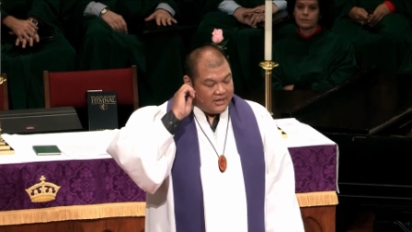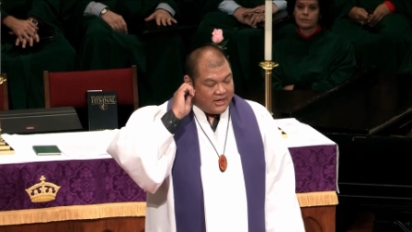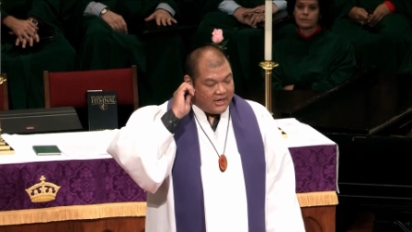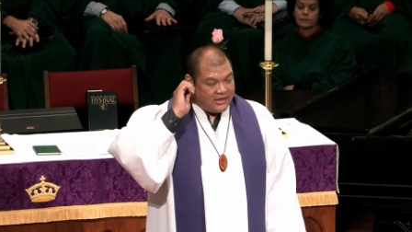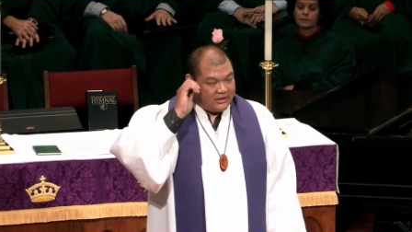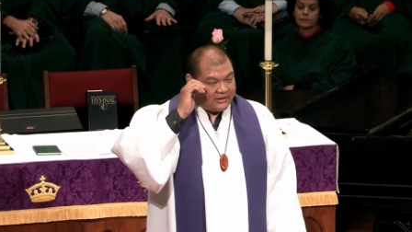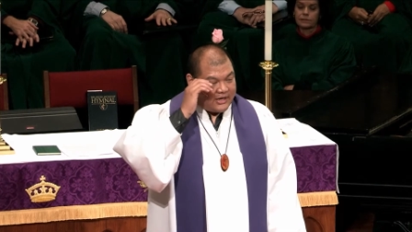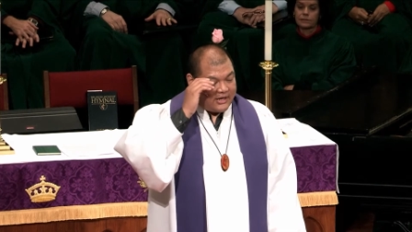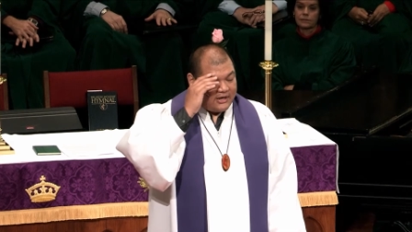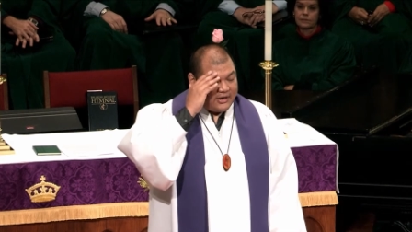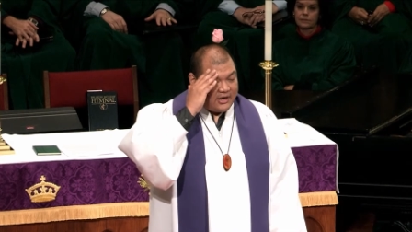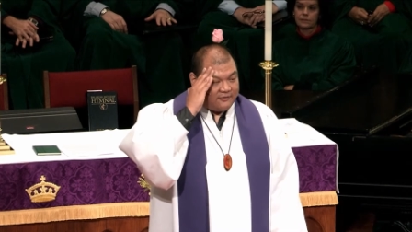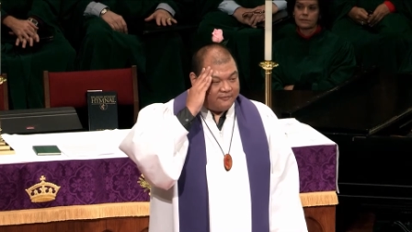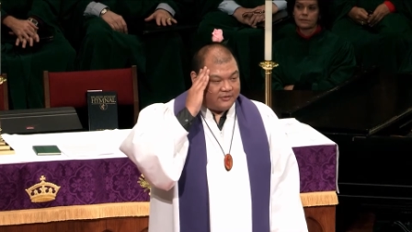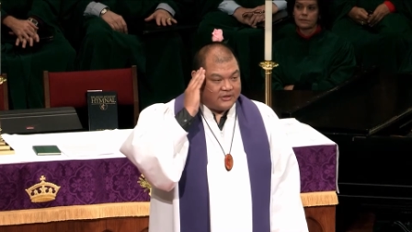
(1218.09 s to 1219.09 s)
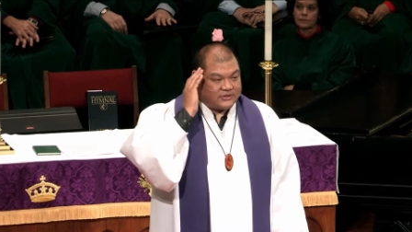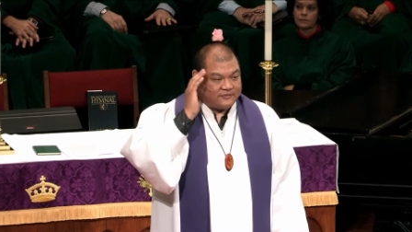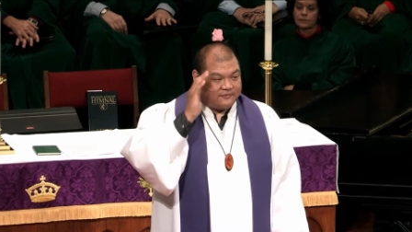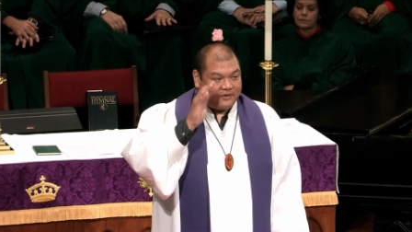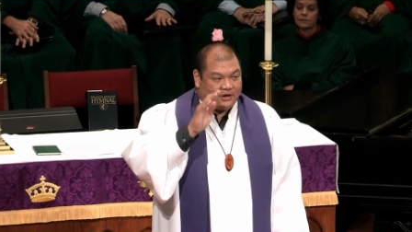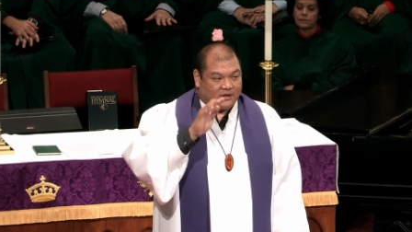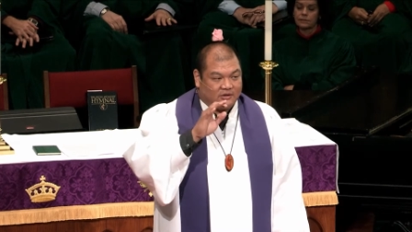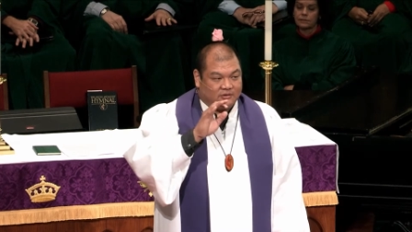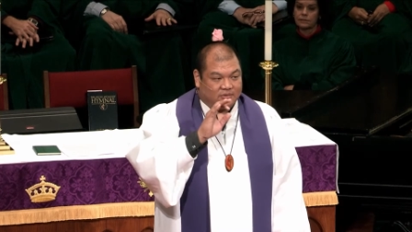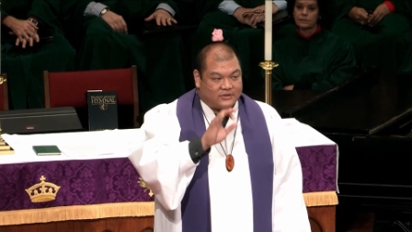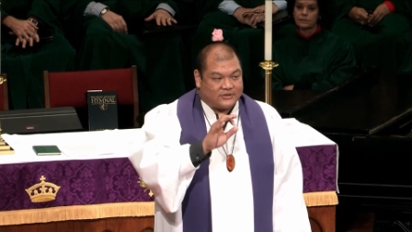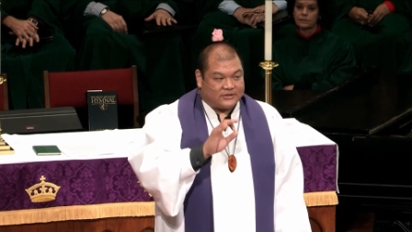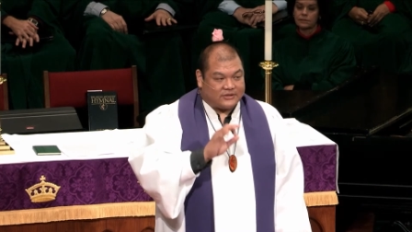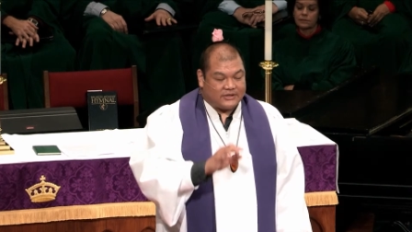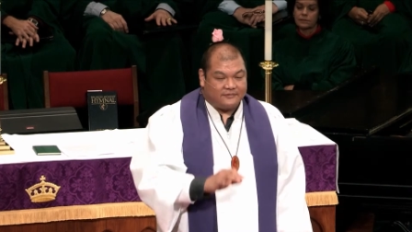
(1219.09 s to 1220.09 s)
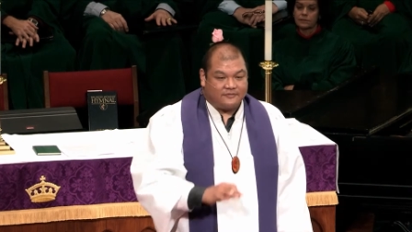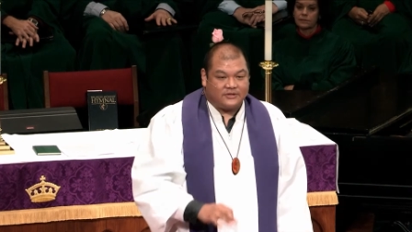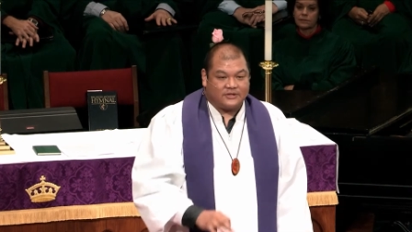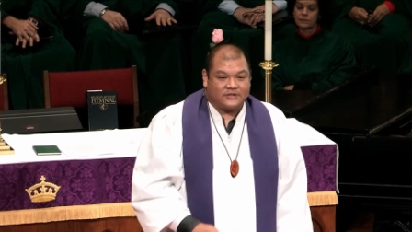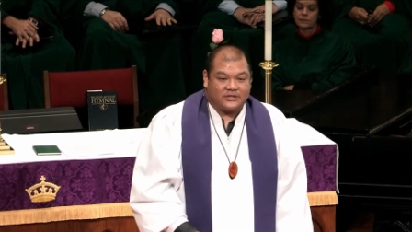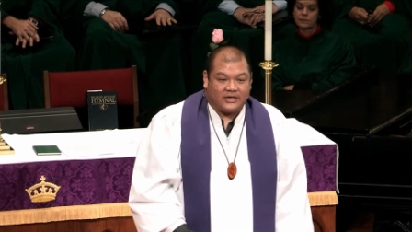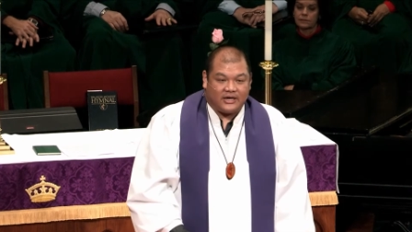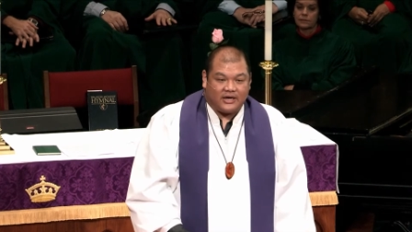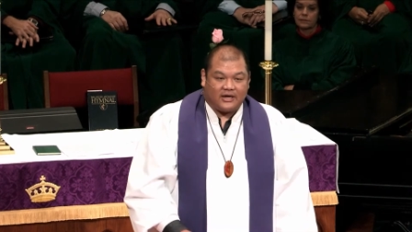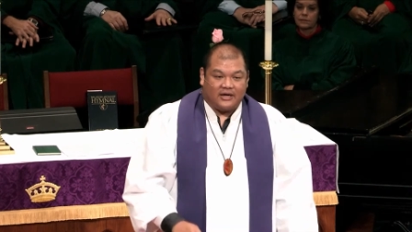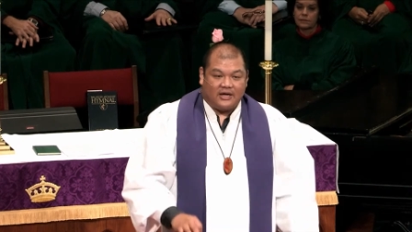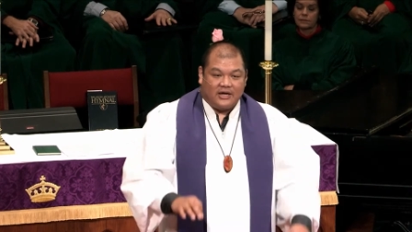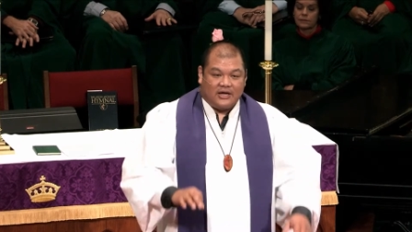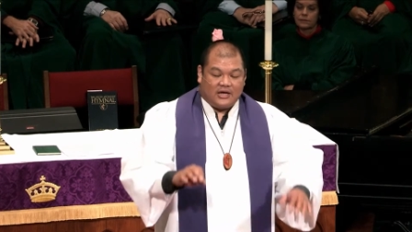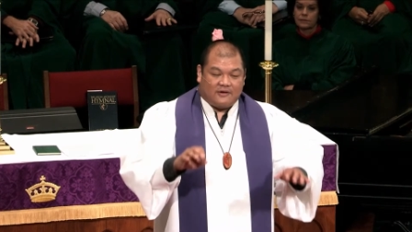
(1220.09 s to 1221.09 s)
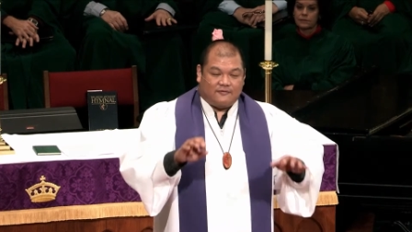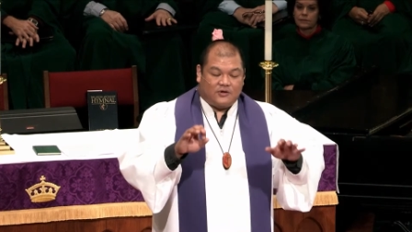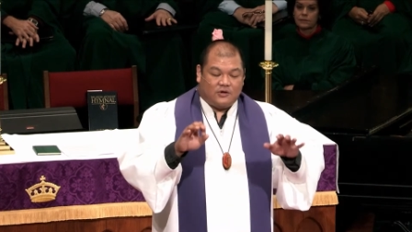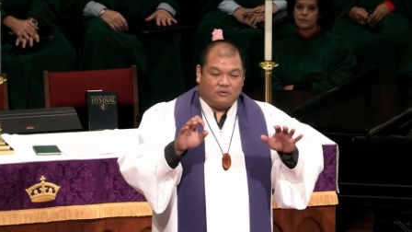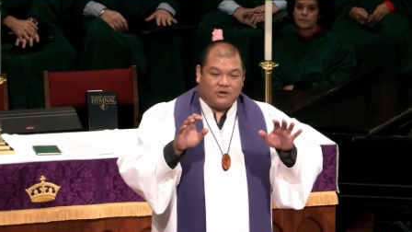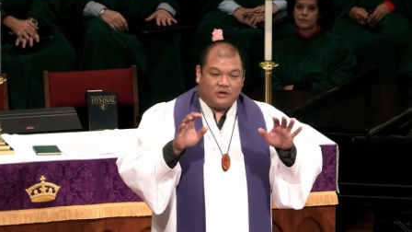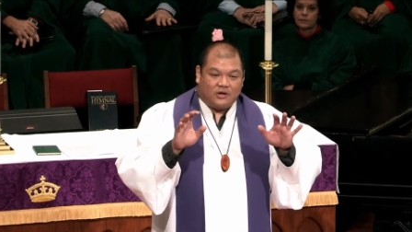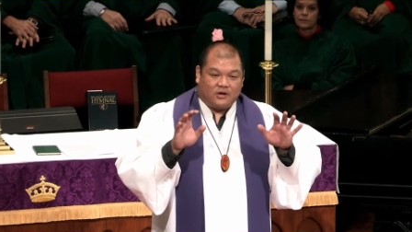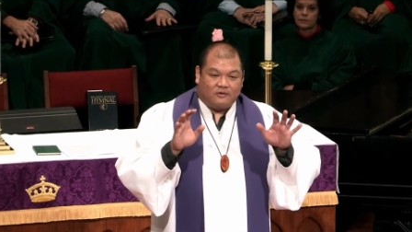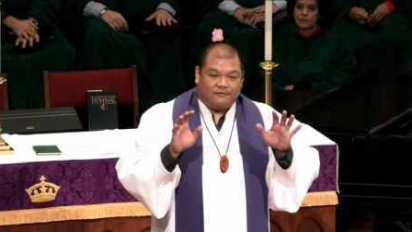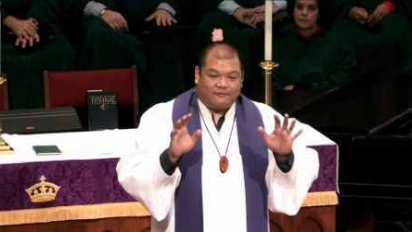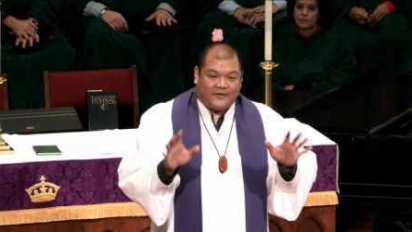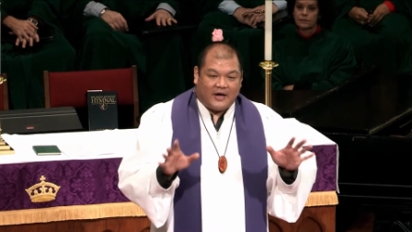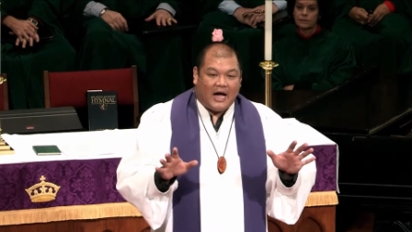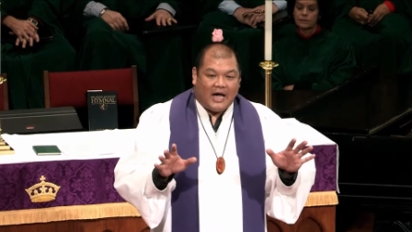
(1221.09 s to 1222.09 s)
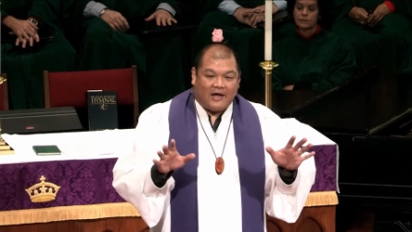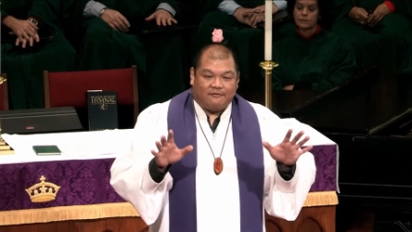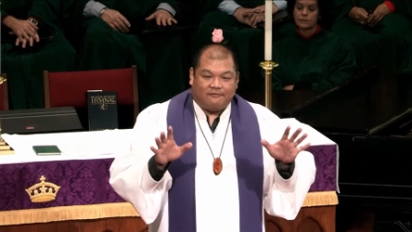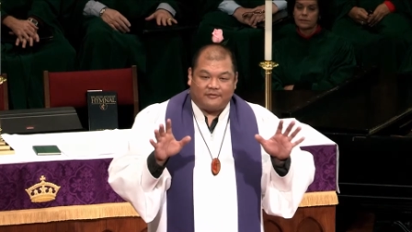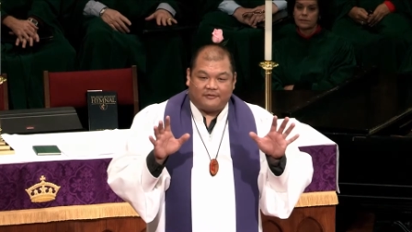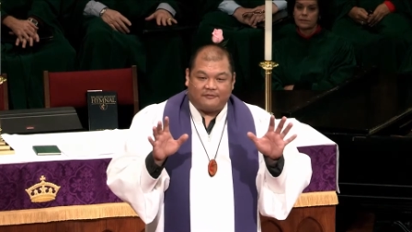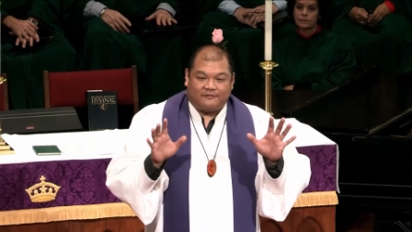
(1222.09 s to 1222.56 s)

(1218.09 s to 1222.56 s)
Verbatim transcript: And he laid it out for his followers as if to say, if you can go five for